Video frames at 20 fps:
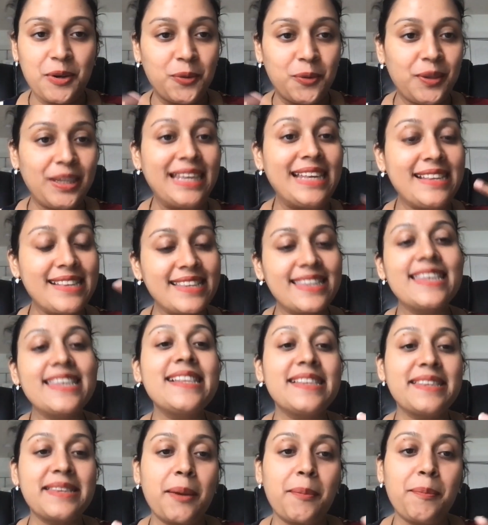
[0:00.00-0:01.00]
these
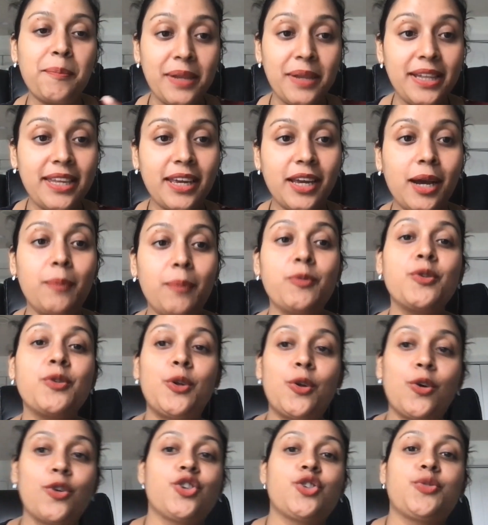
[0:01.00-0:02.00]
skills I'm building up
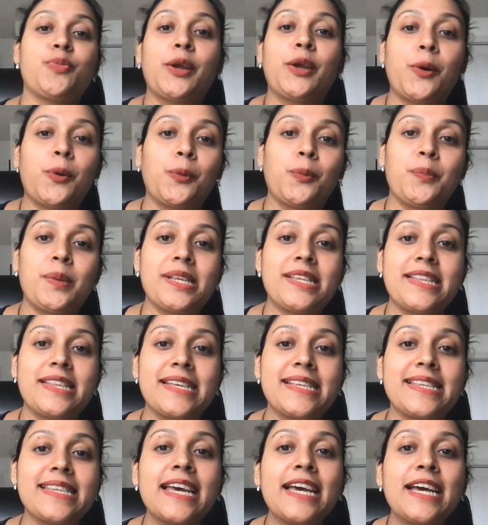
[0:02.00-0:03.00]
to launch my own
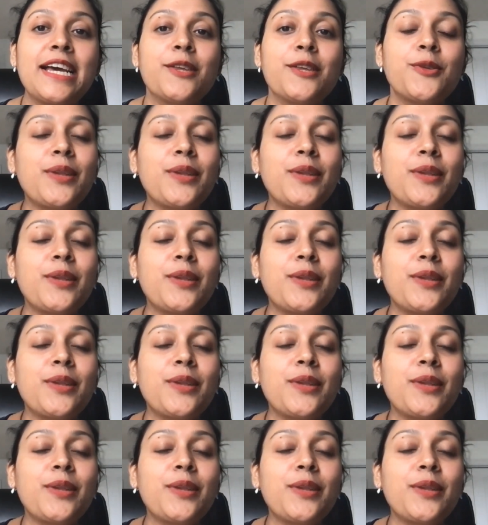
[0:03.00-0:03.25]
business.